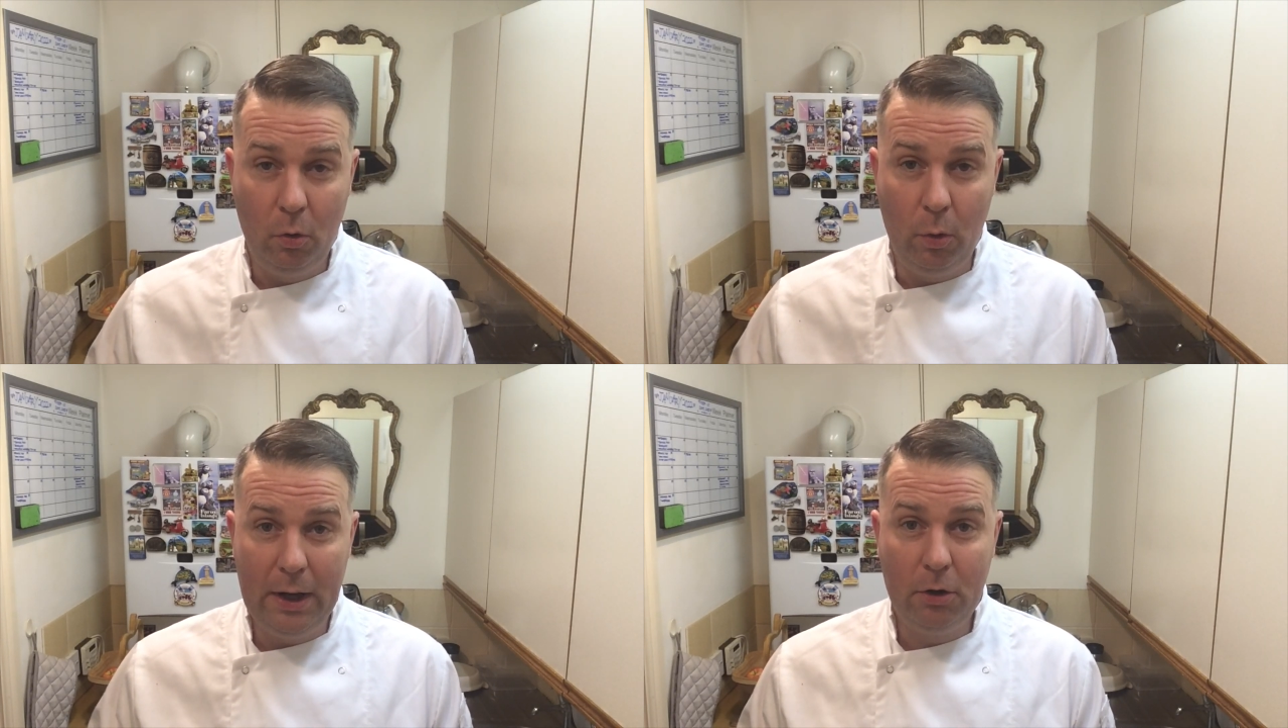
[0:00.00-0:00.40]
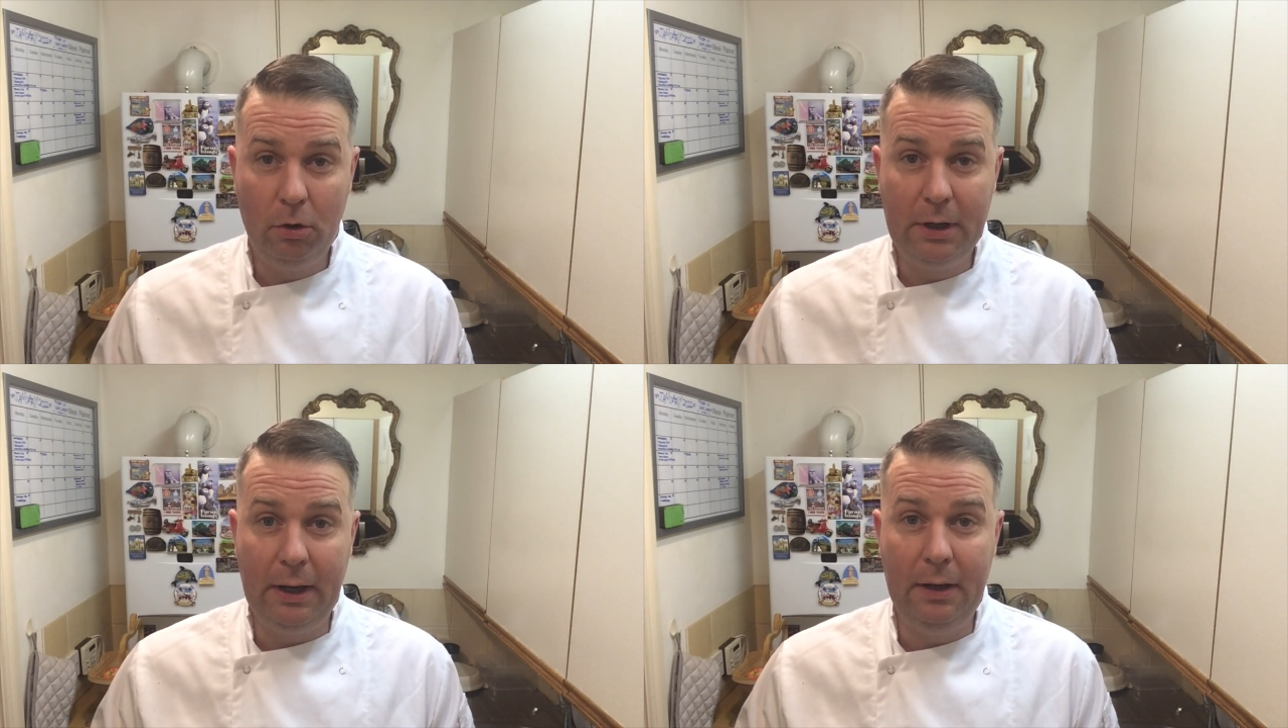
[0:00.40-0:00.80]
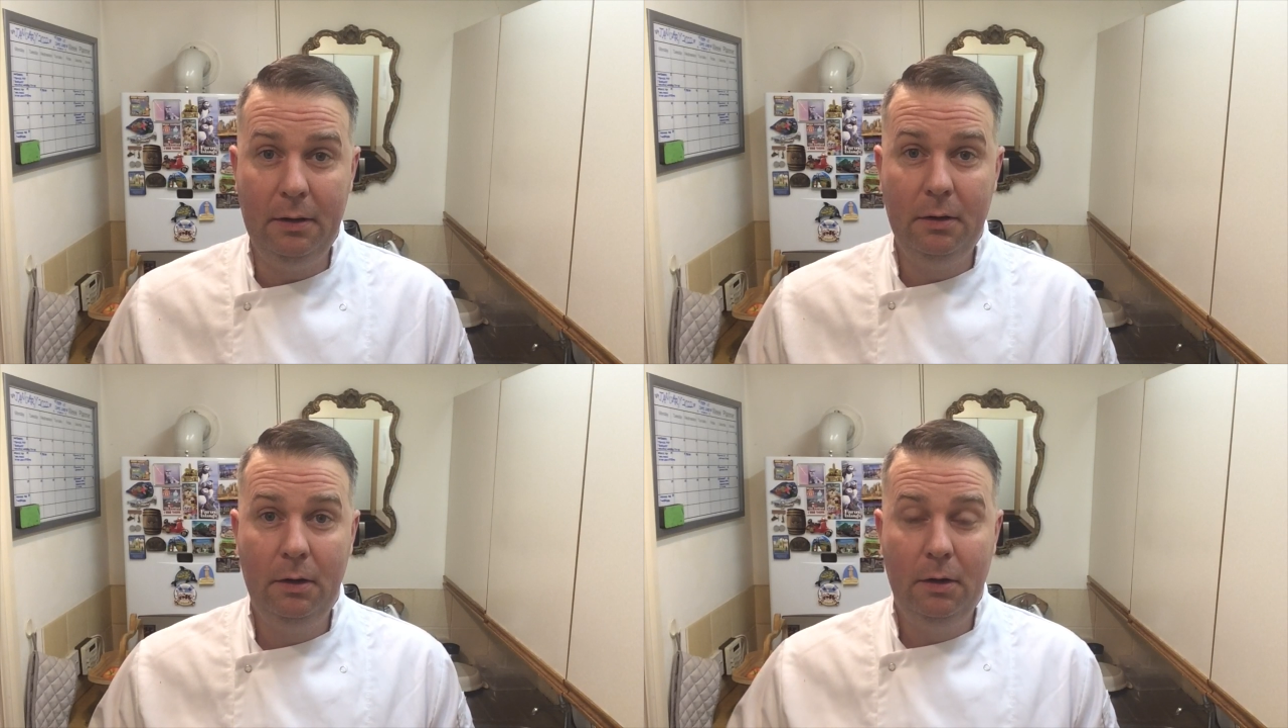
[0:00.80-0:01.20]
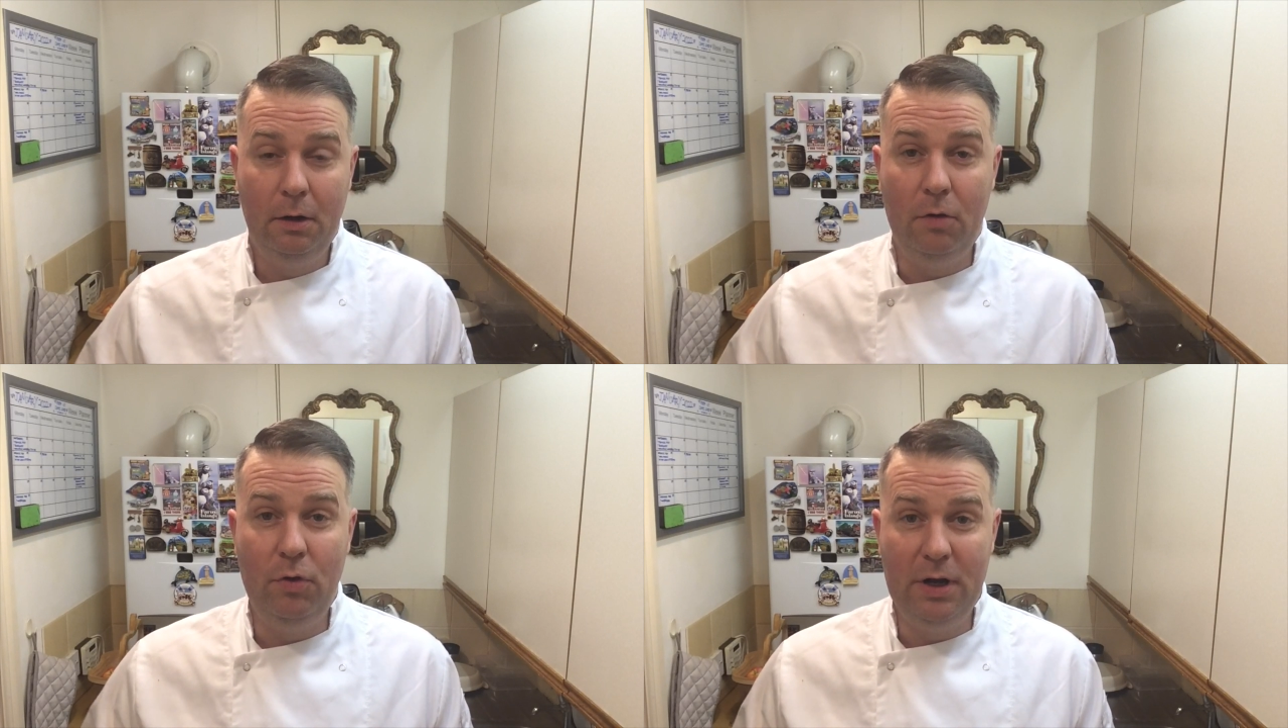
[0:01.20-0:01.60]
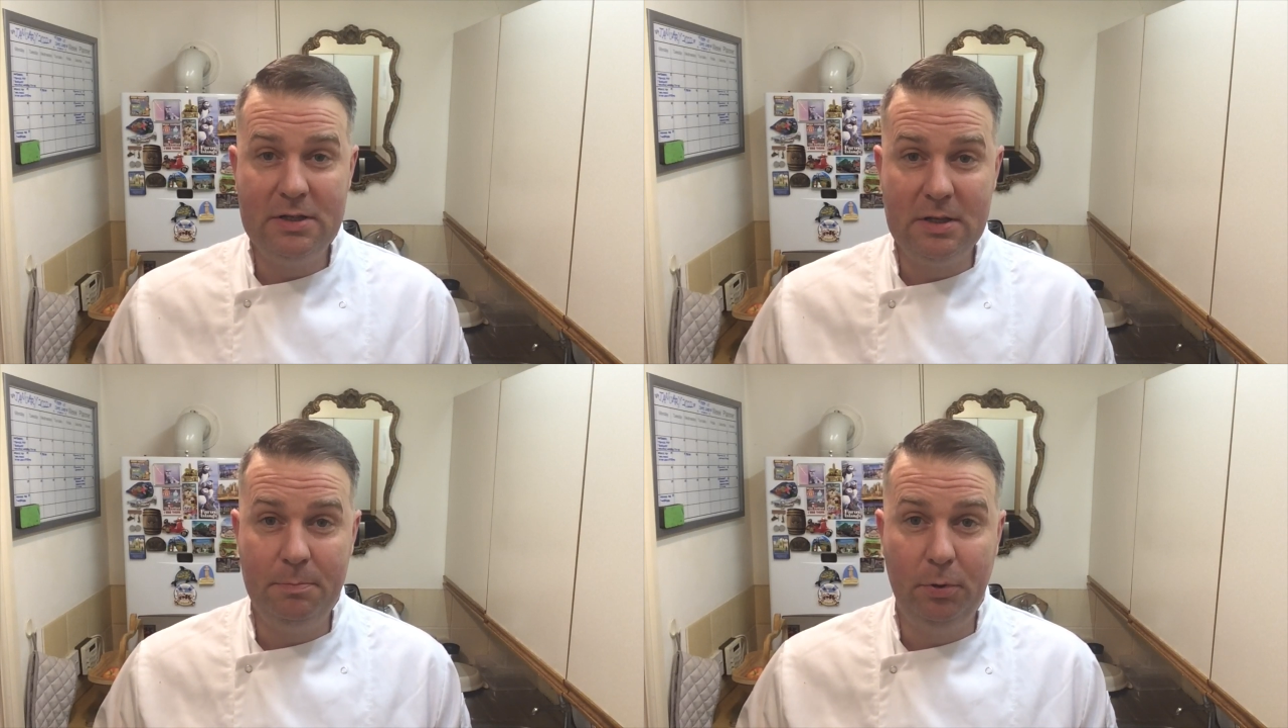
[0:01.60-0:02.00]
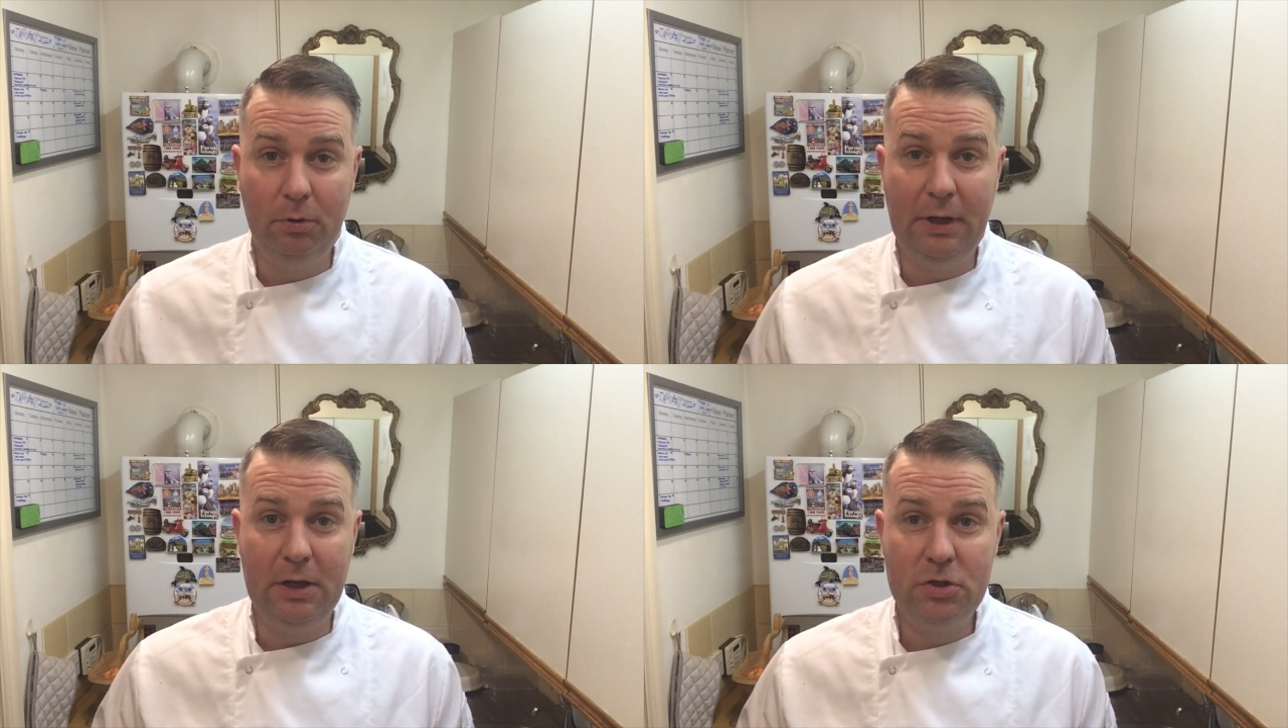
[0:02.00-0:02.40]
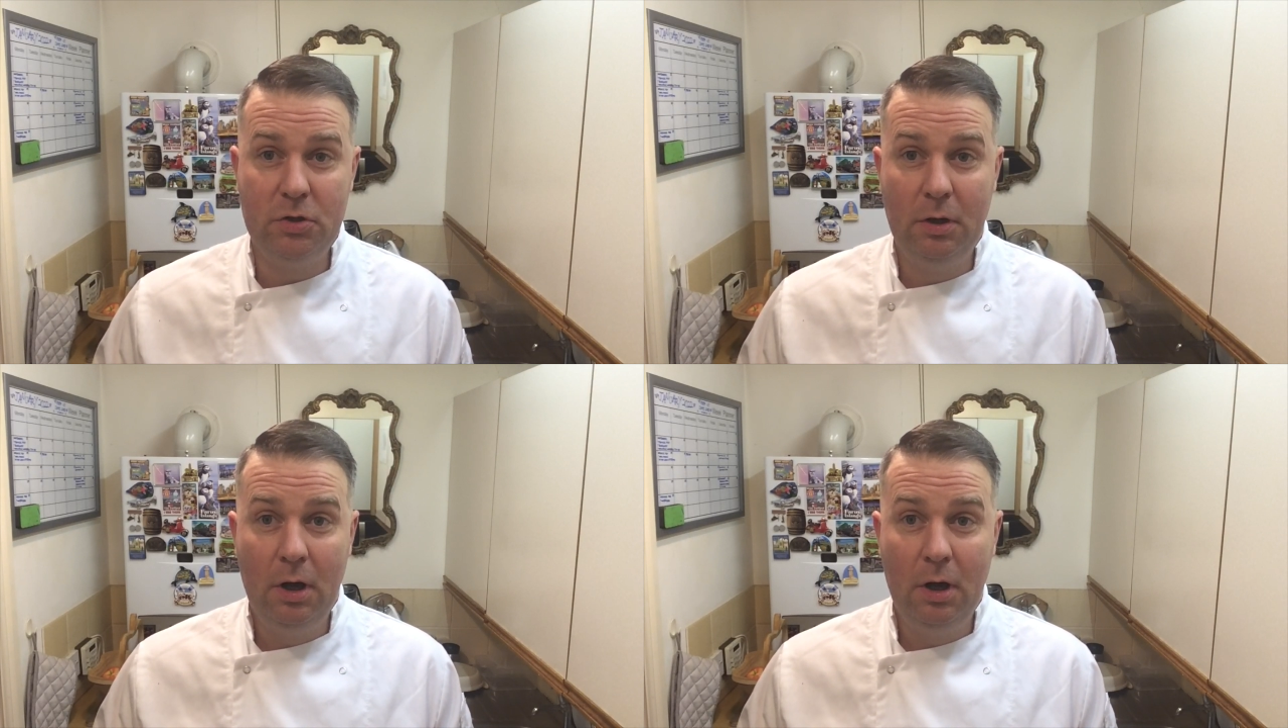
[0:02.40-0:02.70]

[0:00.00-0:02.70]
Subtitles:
we're cooking a really simple dish,